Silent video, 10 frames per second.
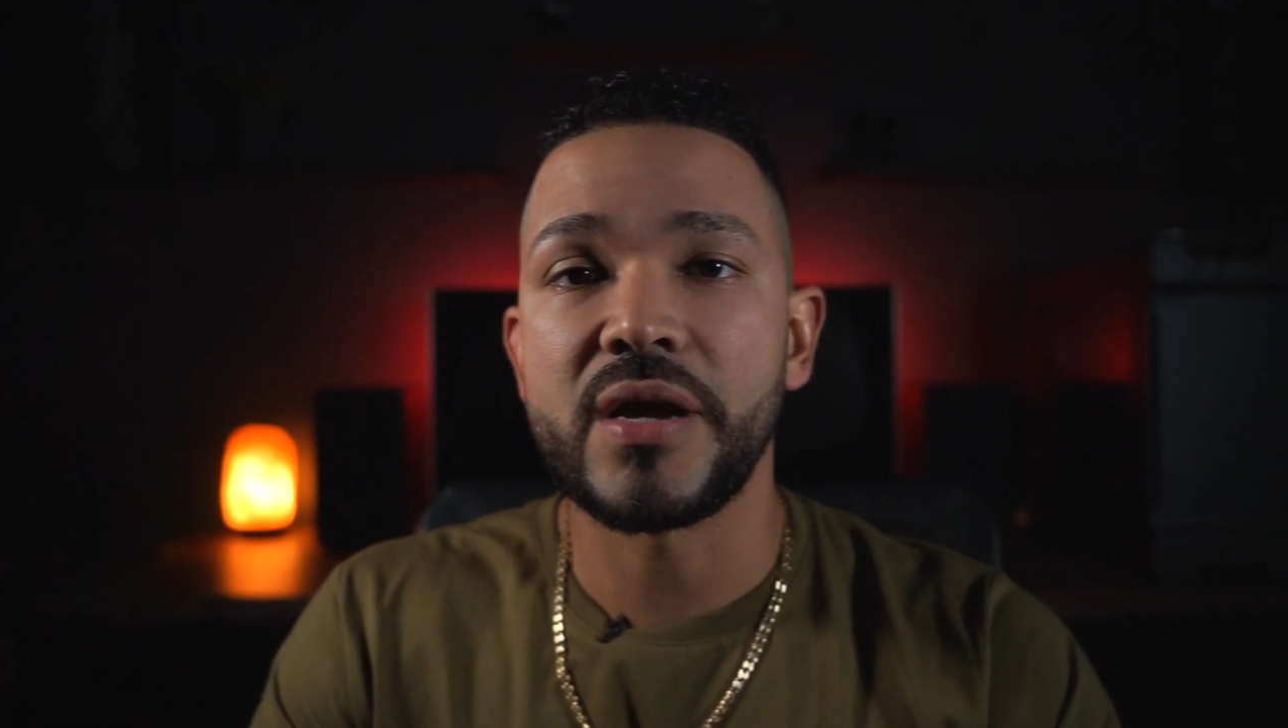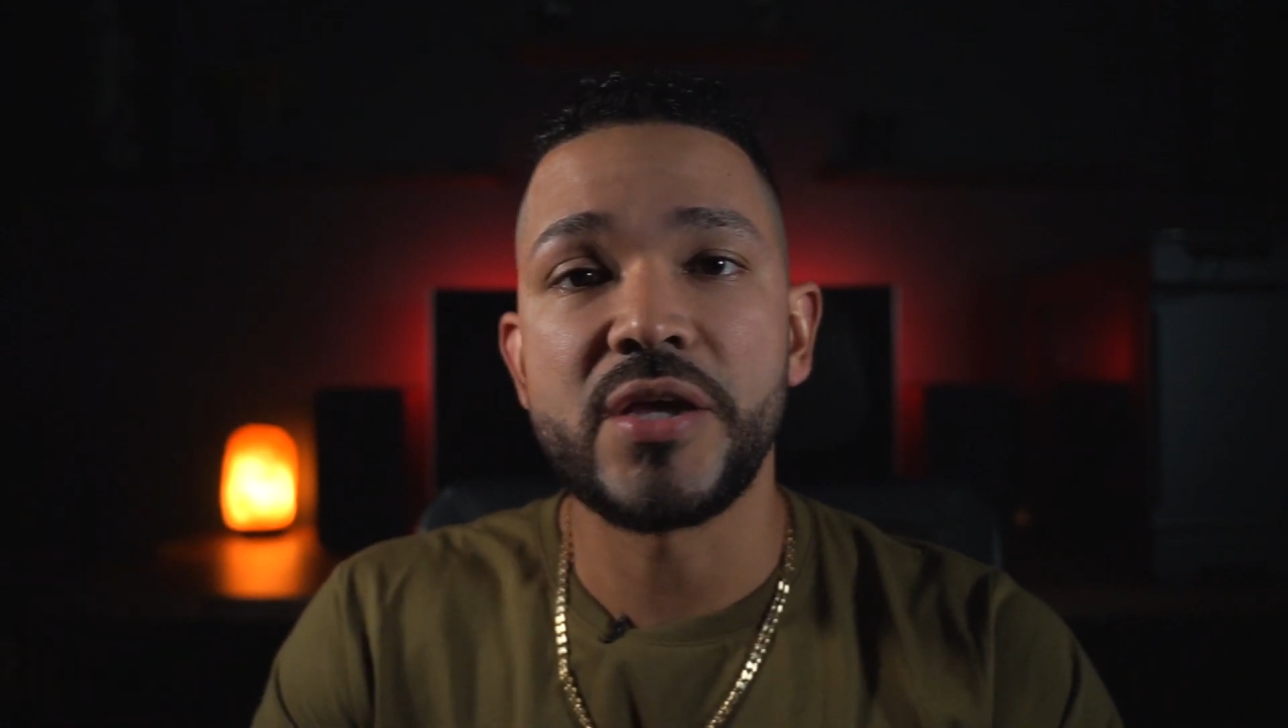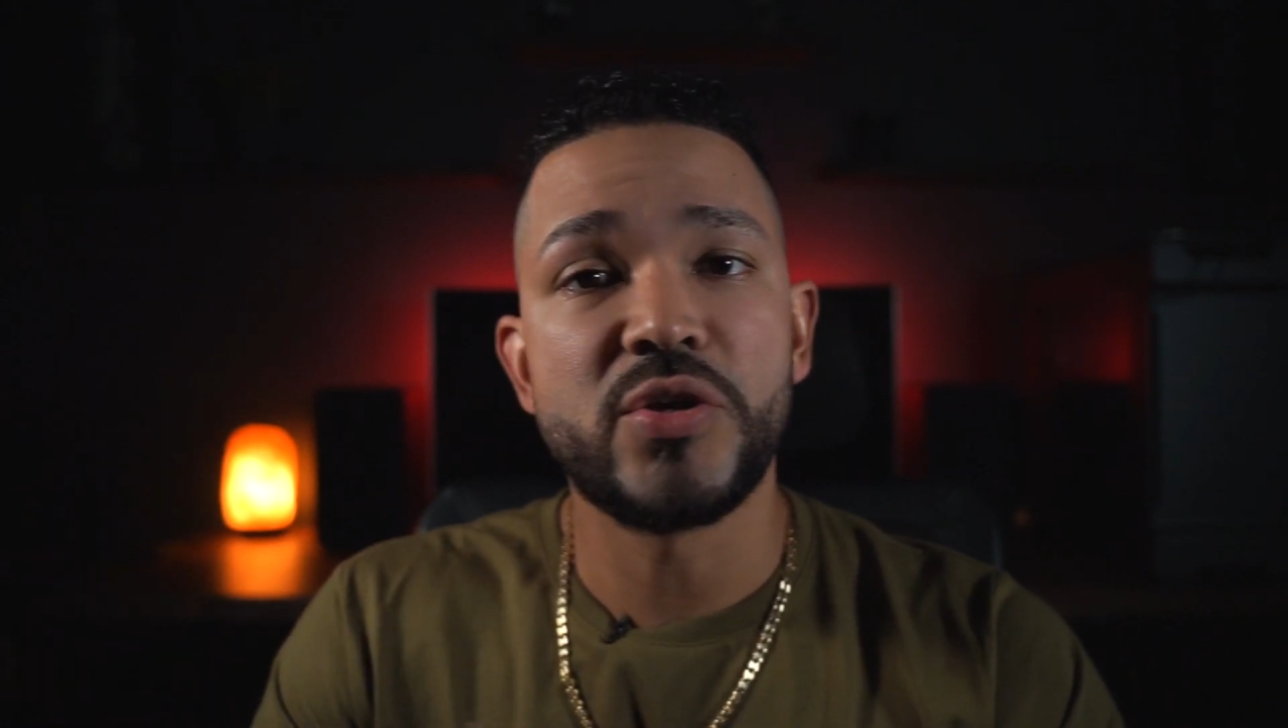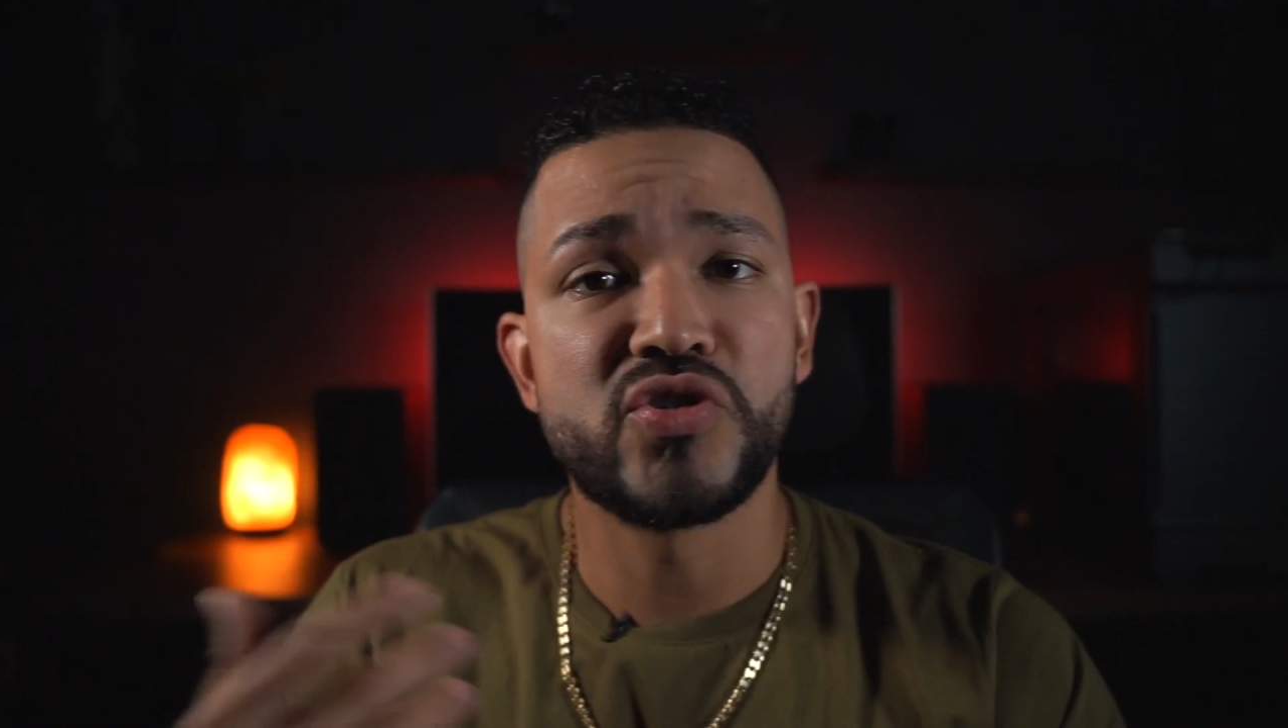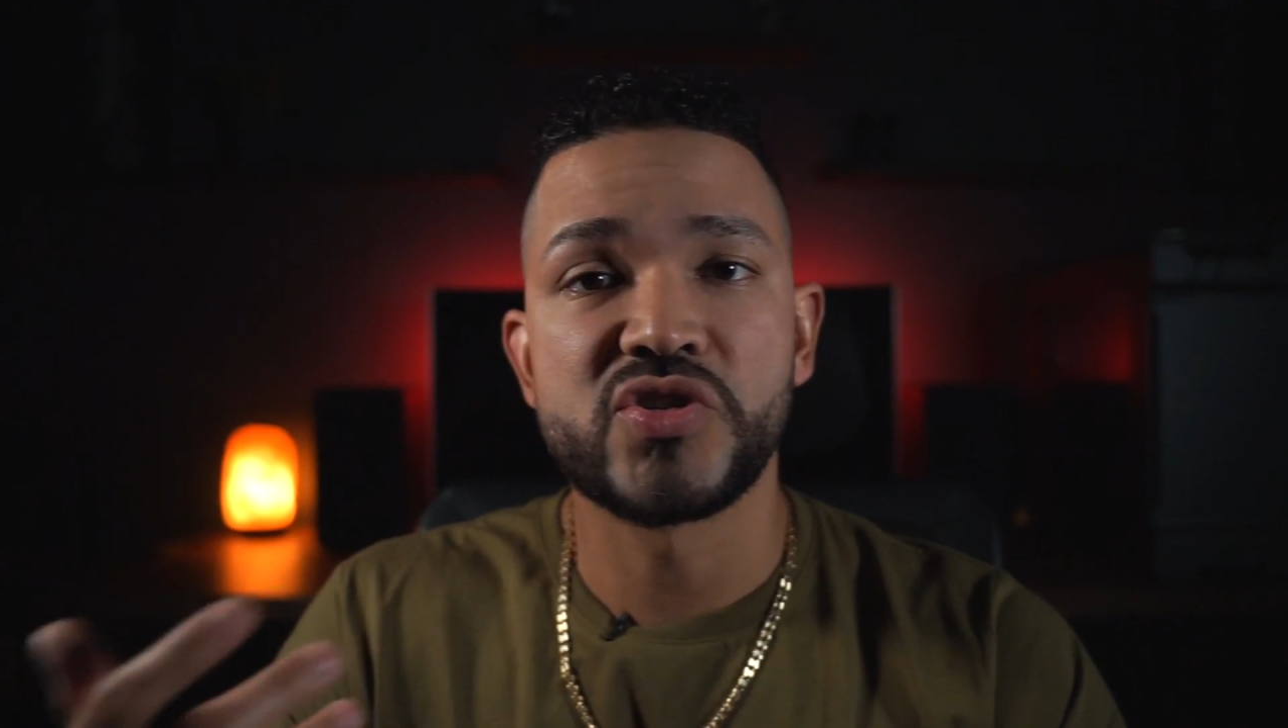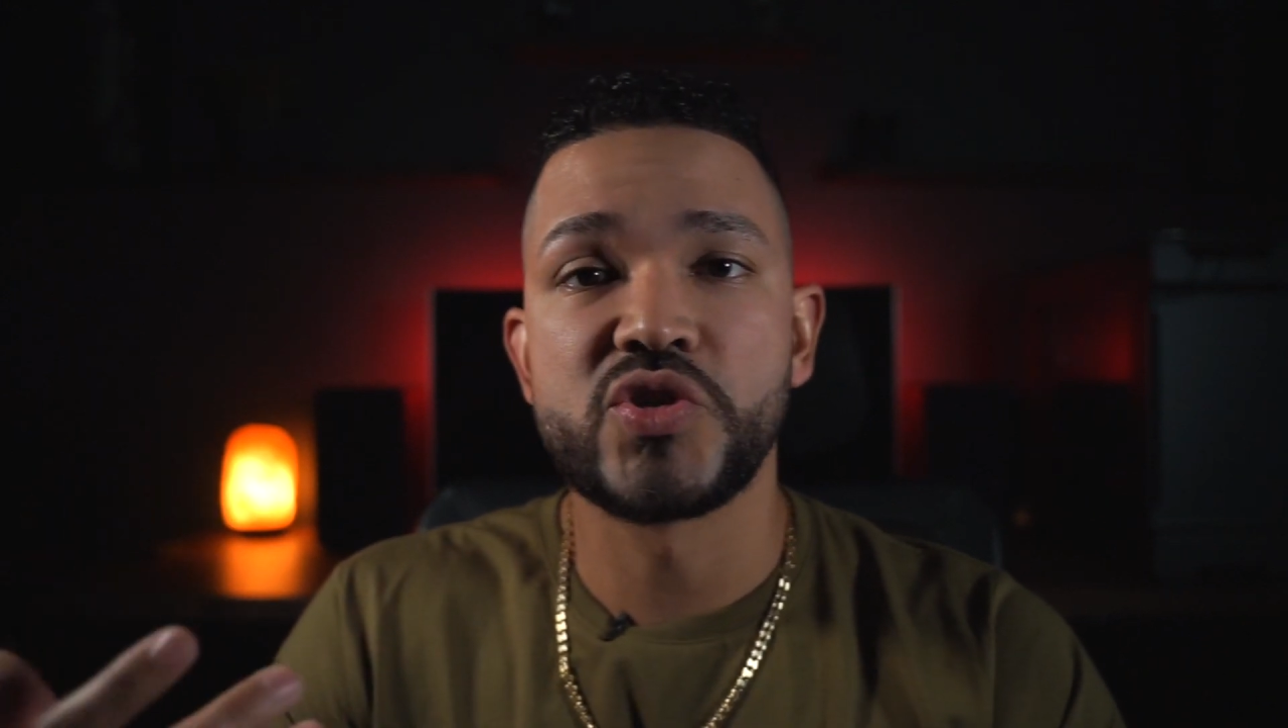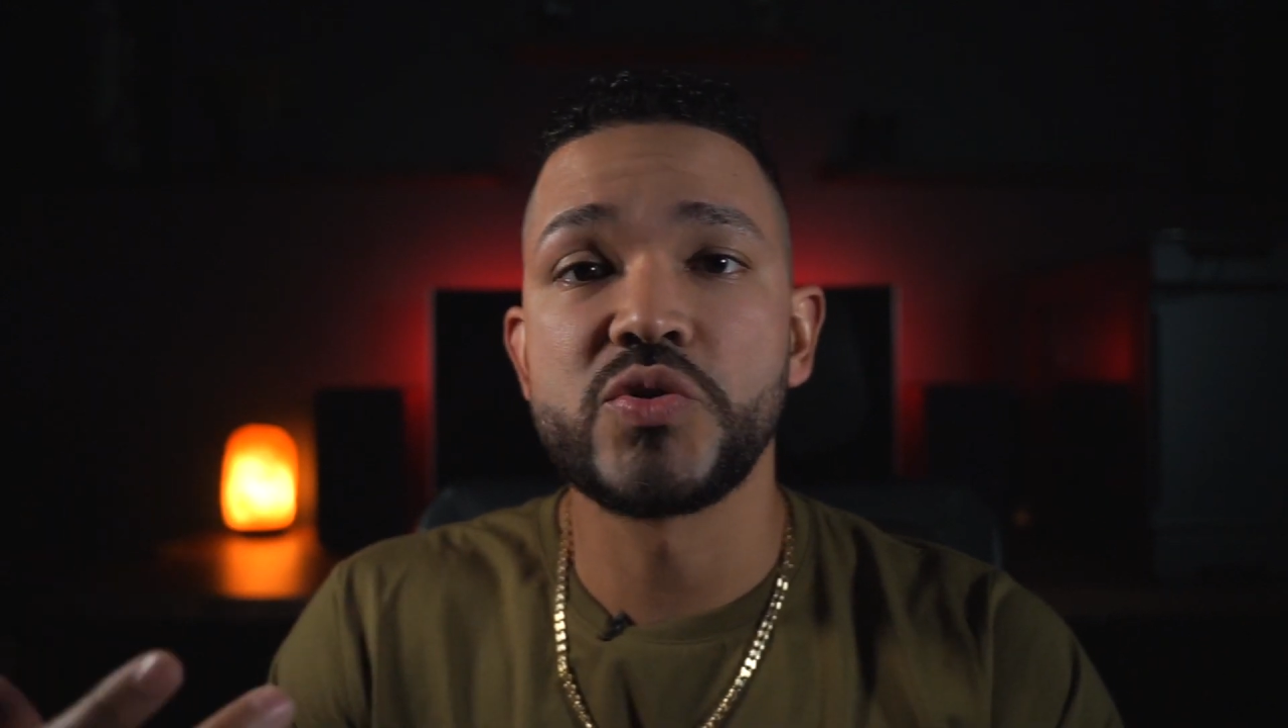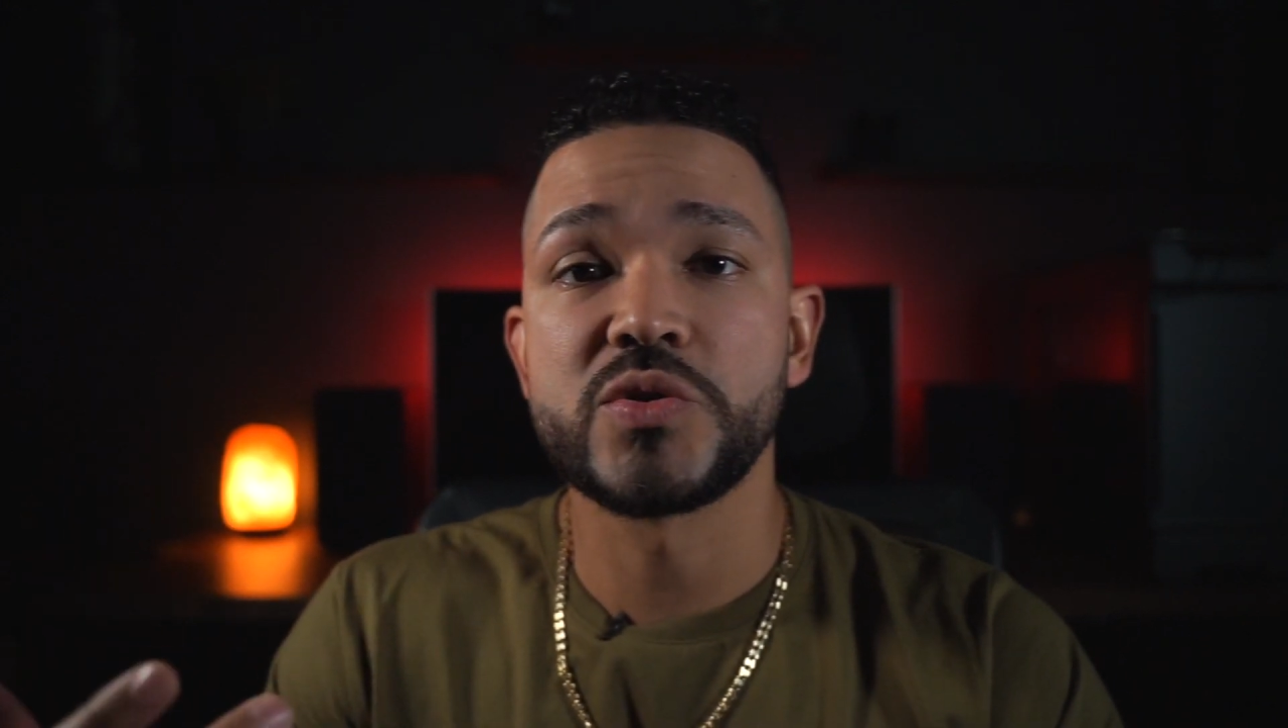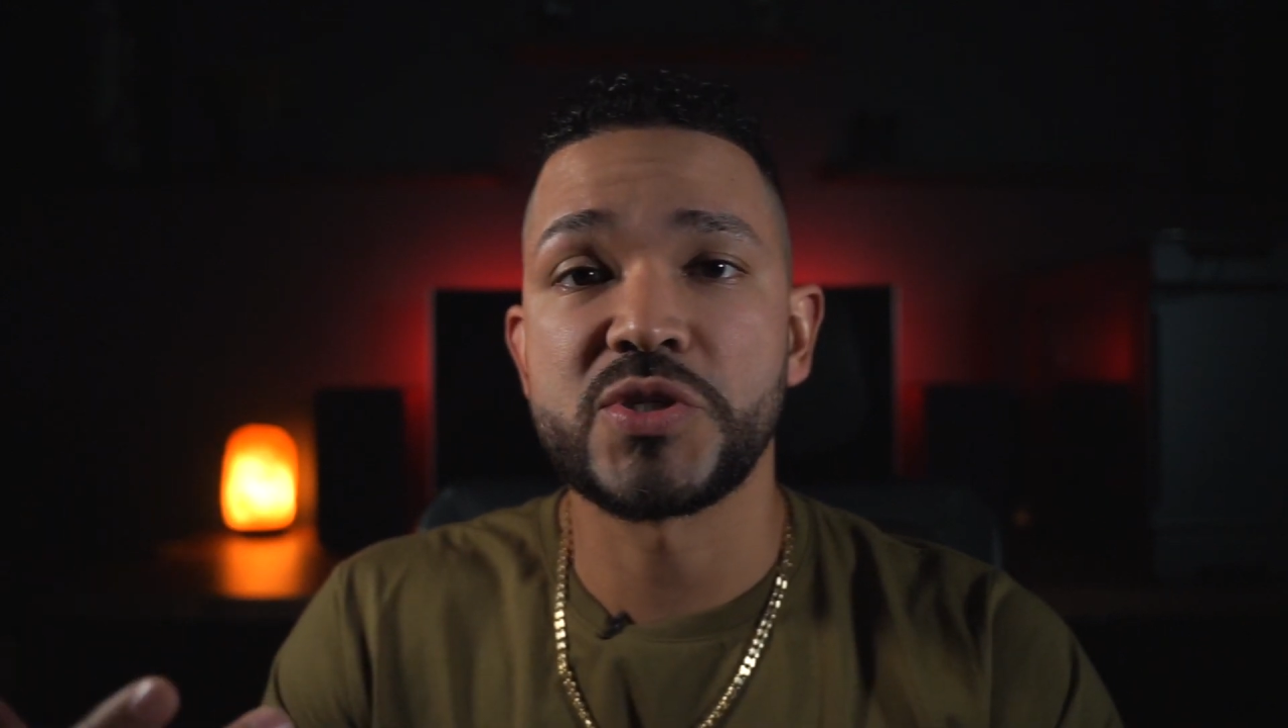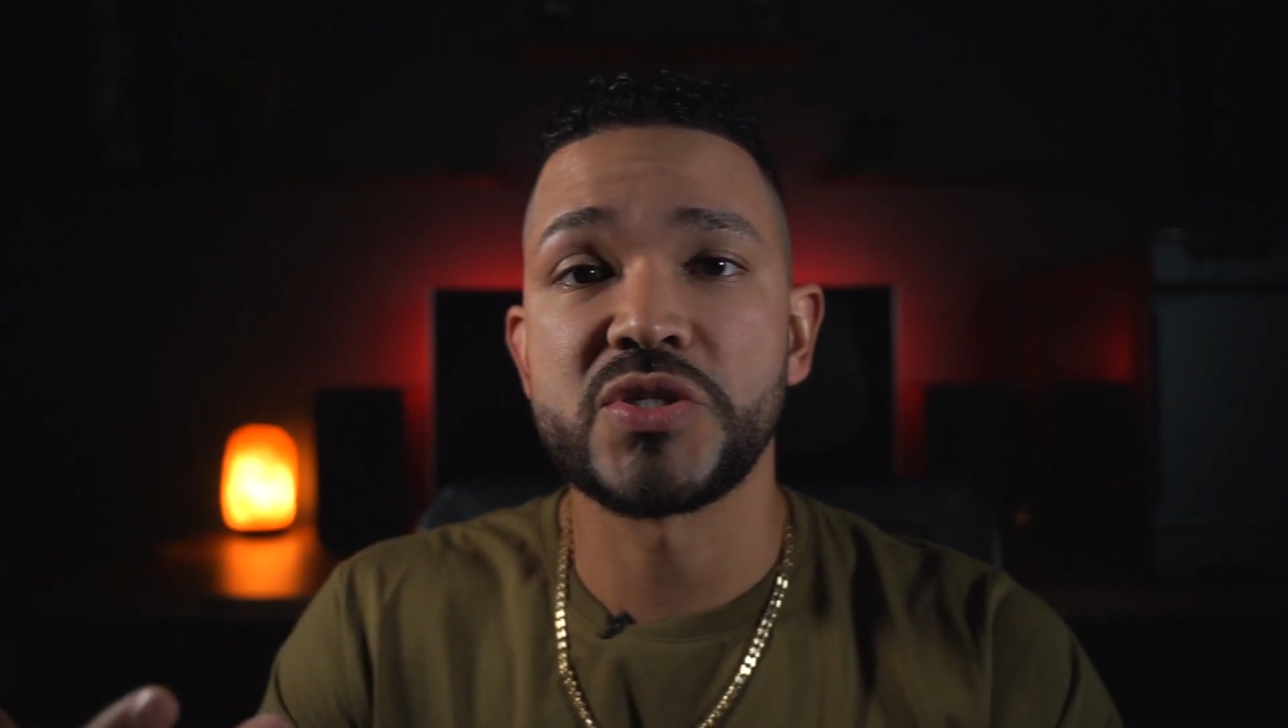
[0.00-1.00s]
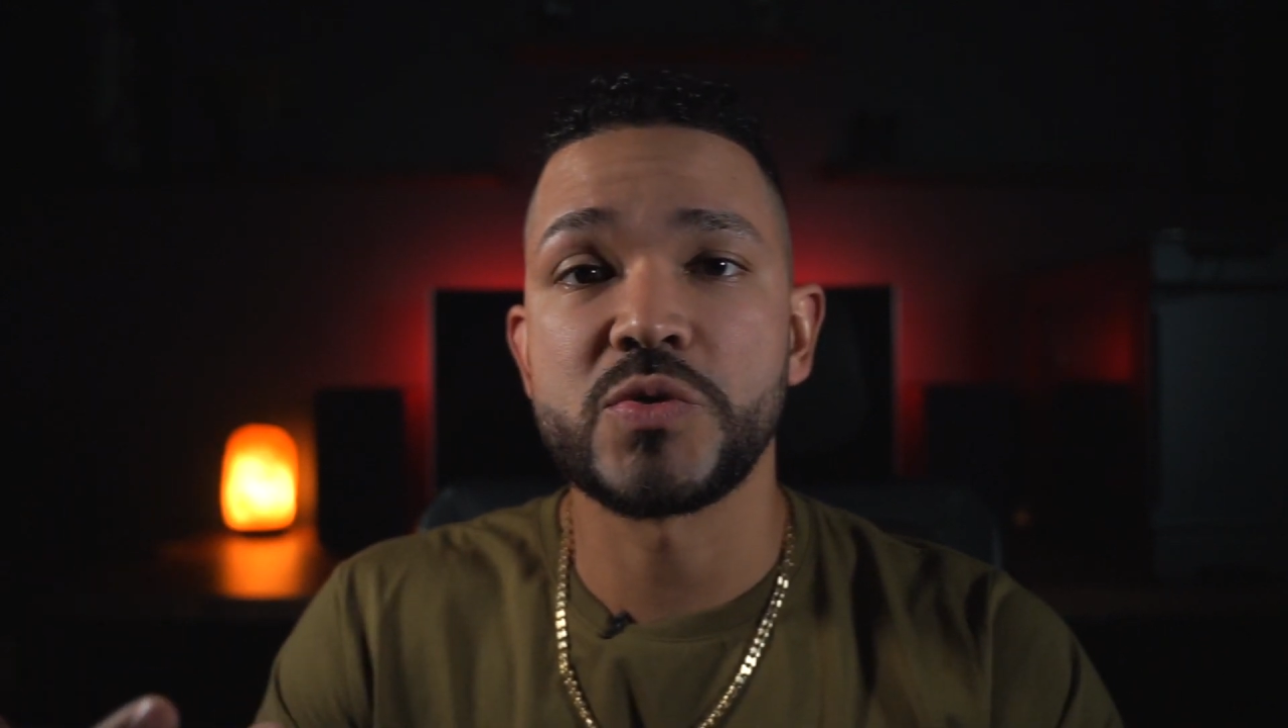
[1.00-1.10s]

and you just choose which is